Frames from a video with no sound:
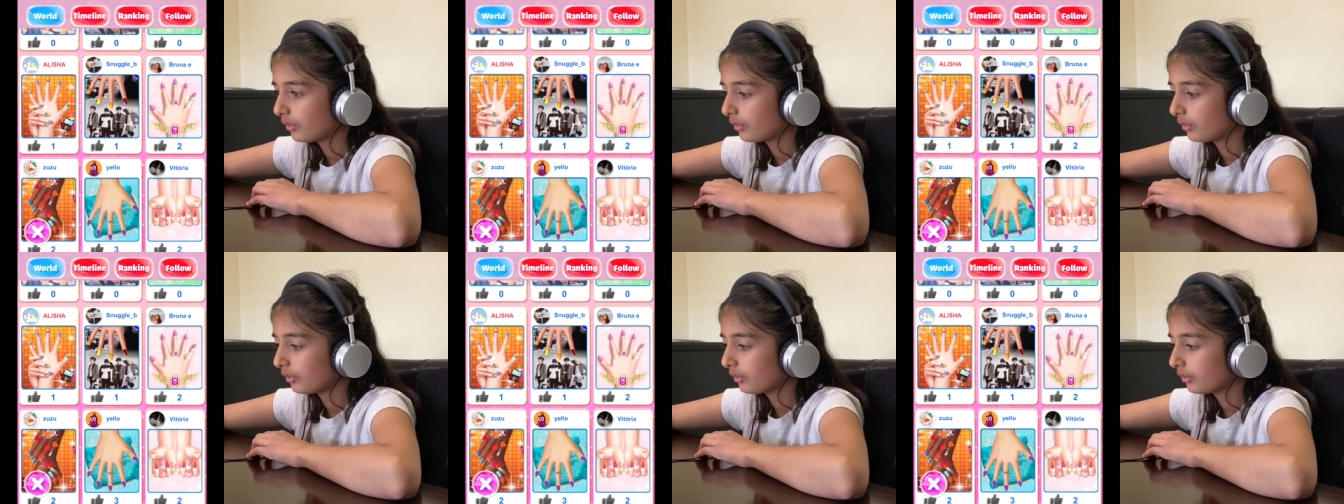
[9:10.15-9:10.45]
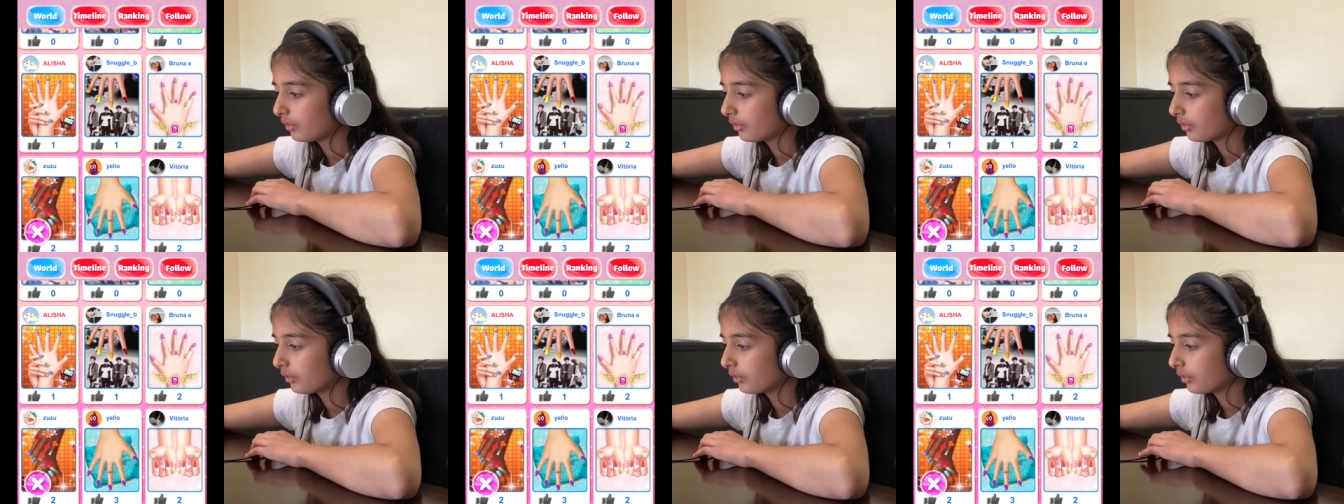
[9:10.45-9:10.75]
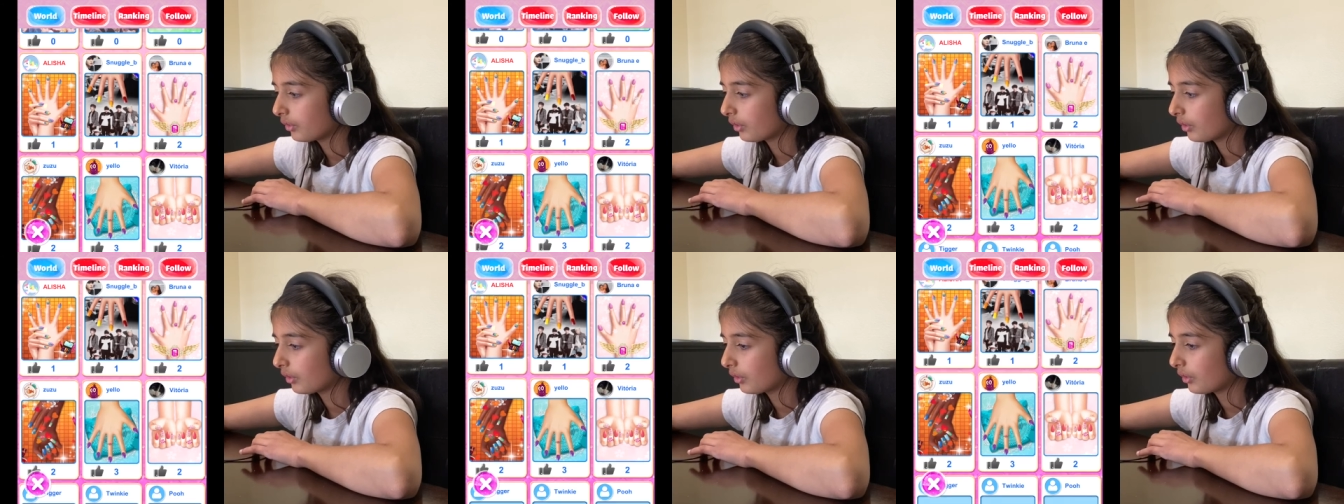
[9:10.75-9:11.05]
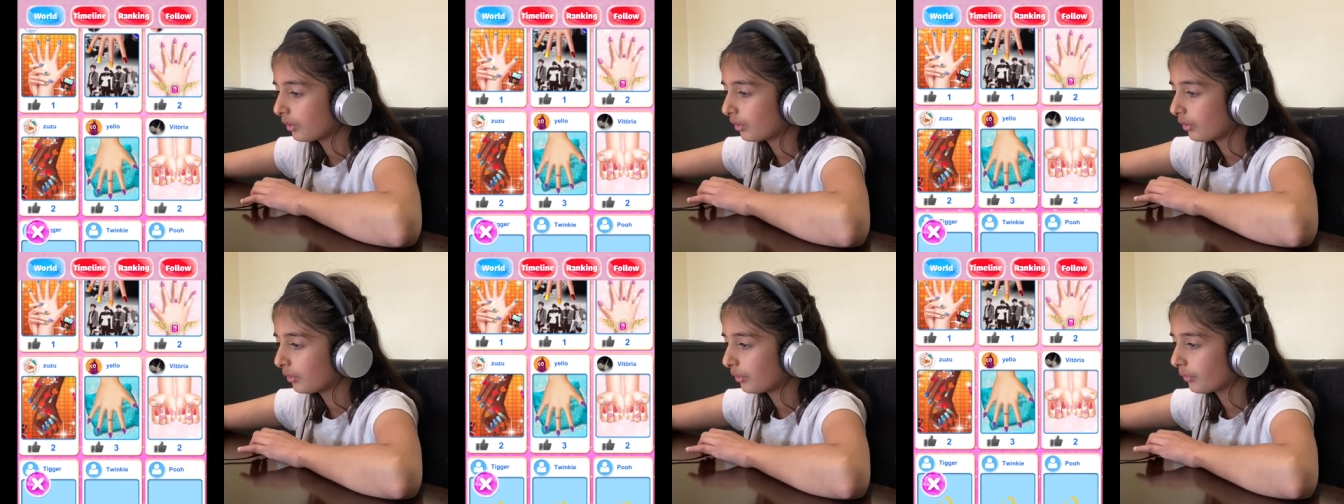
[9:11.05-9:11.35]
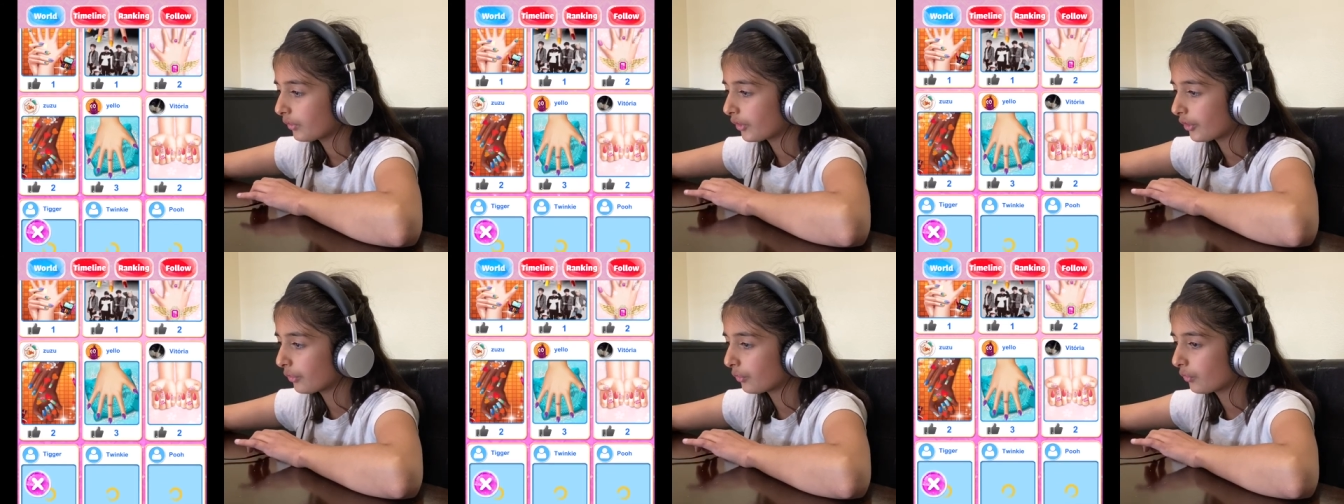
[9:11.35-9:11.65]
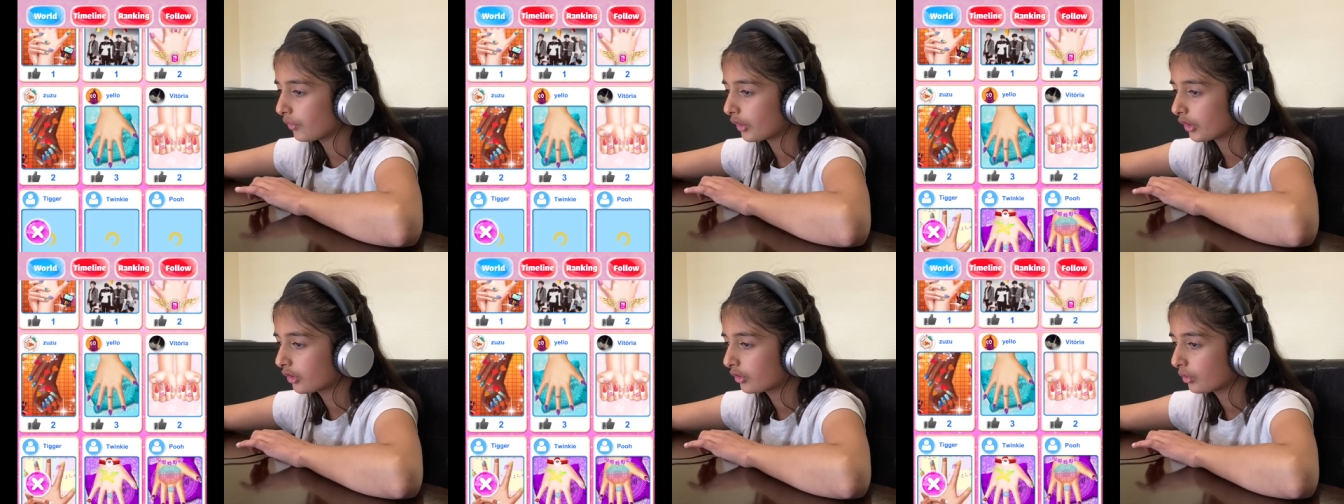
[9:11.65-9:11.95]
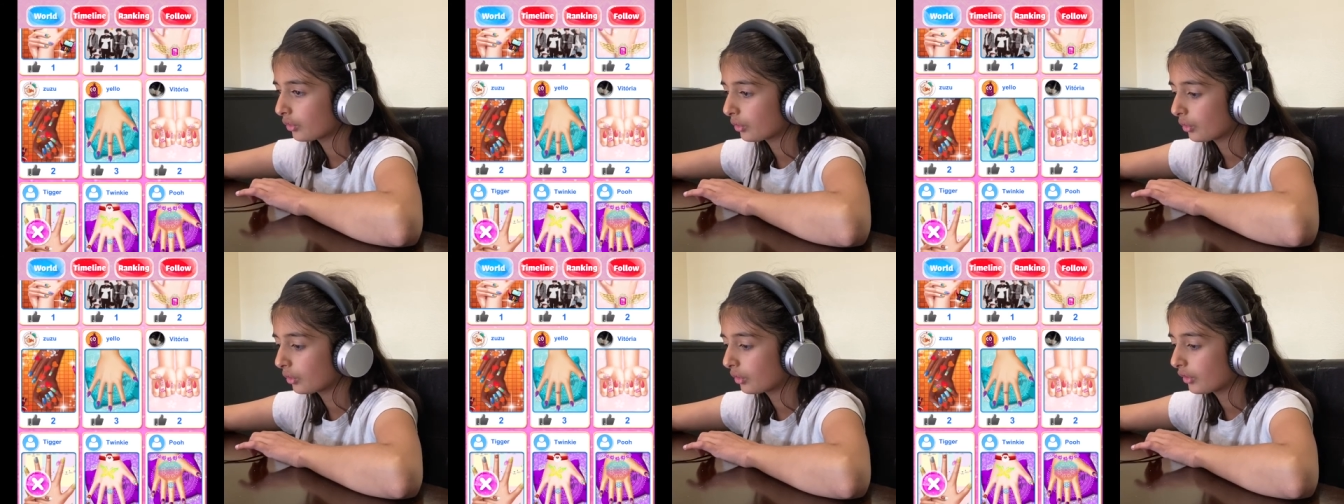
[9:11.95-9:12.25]
So there's
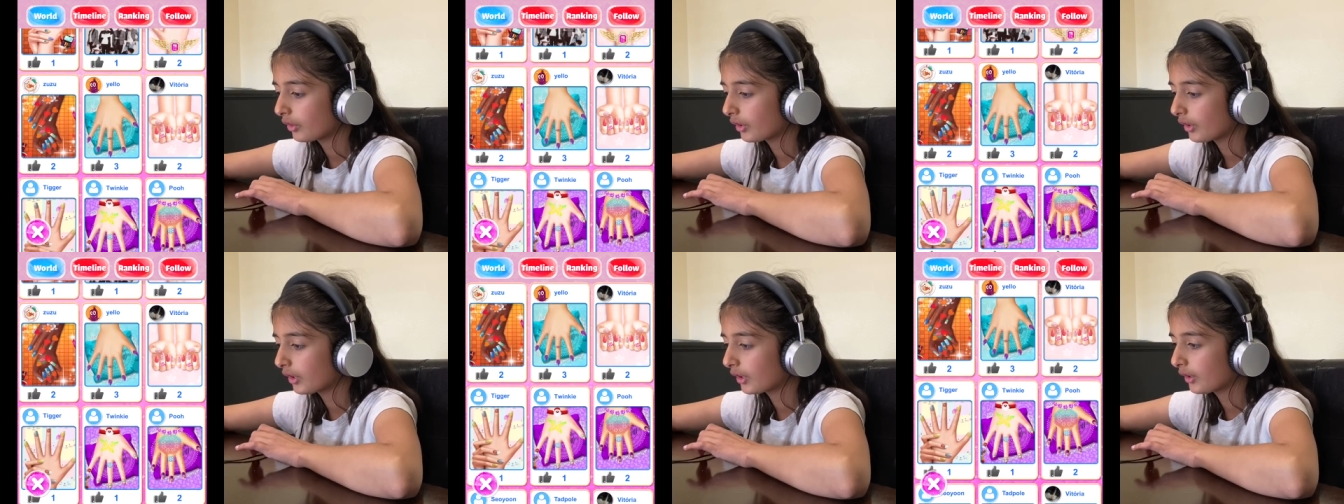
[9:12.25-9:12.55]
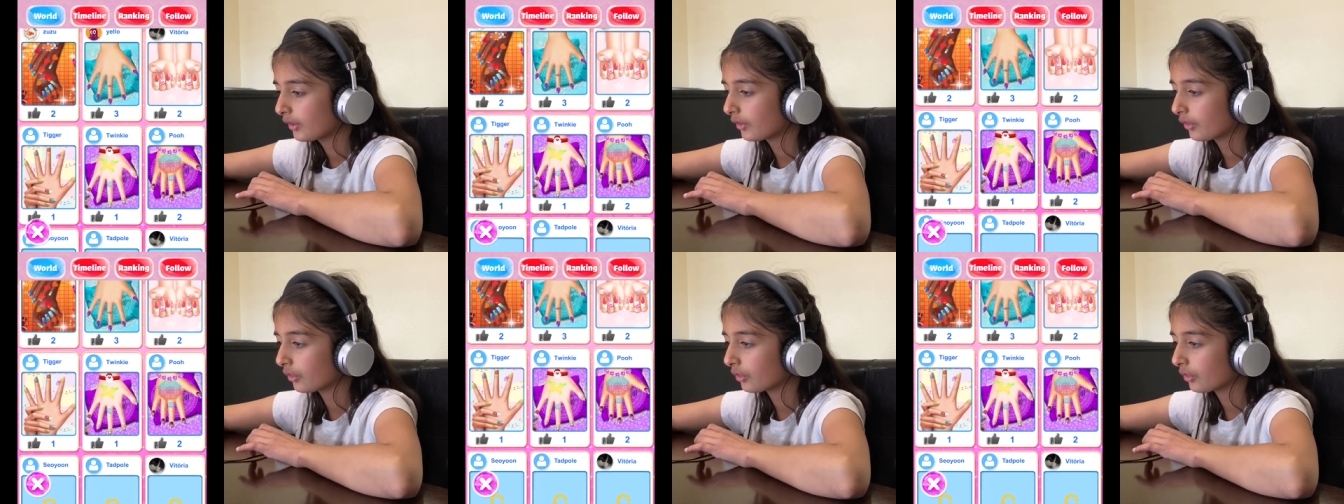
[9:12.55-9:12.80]
Victoria.